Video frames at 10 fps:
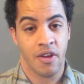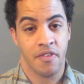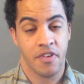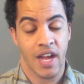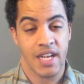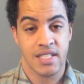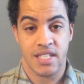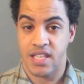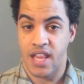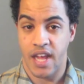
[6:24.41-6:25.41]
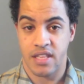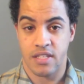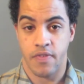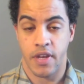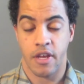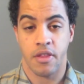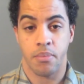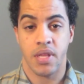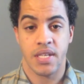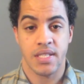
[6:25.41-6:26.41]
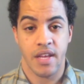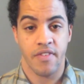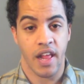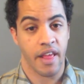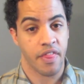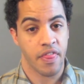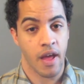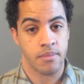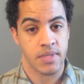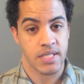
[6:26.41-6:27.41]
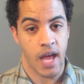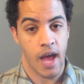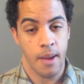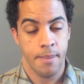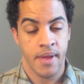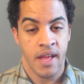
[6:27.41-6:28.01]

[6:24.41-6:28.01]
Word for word: If you guys did like this video, then please give it a thumbs up.